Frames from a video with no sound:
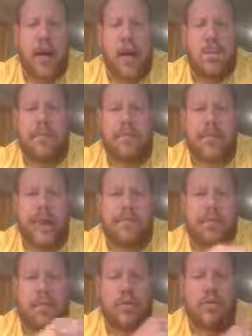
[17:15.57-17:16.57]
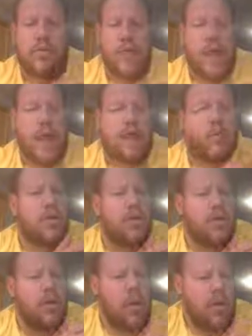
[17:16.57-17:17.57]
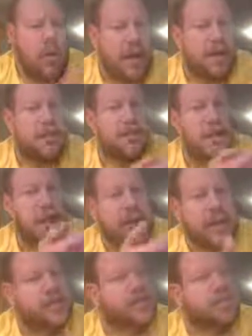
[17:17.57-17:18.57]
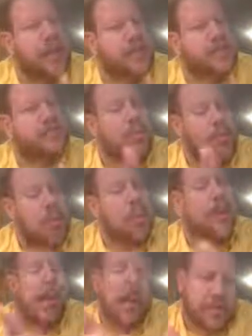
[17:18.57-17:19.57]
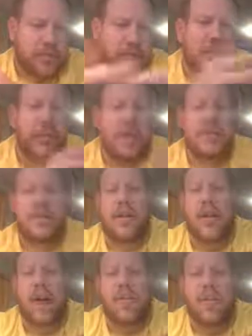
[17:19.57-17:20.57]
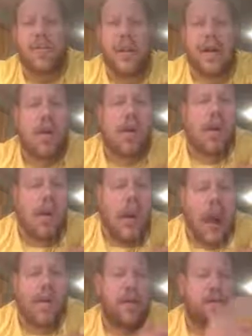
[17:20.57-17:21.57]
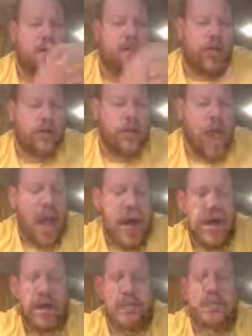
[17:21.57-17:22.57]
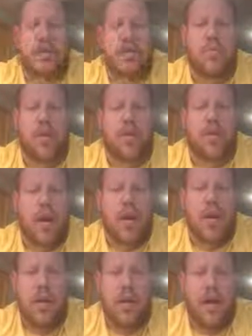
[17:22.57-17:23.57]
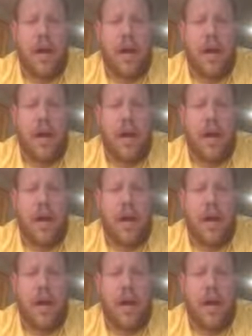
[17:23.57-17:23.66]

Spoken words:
The chapter of Fort Duquesne called it Fort Pitt. Nowadays it's Pittsburgh, hence why you kind of see that happening there. And they go in French Canada and start winning there.